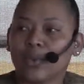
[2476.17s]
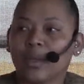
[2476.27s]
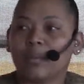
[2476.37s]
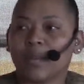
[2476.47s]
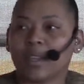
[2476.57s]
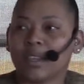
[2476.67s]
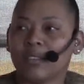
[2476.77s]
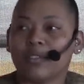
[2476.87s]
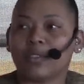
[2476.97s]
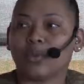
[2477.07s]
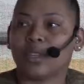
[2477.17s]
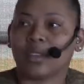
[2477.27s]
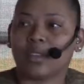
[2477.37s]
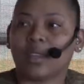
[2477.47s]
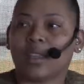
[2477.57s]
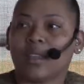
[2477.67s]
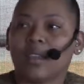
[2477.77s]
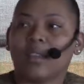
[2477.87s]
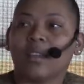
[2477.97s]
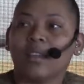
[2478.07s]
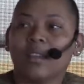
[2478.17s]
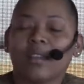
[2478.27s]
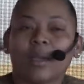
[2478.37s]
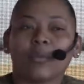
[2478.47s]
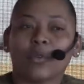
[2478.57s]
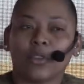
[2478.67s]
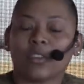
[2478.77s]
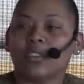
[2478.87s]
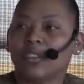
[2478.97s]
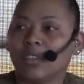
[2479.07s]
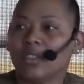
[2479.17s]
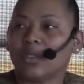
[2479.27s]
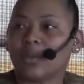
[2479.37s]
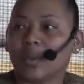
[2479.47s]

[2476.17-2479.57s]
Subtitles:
him that even though you're not here, I'm going to continue.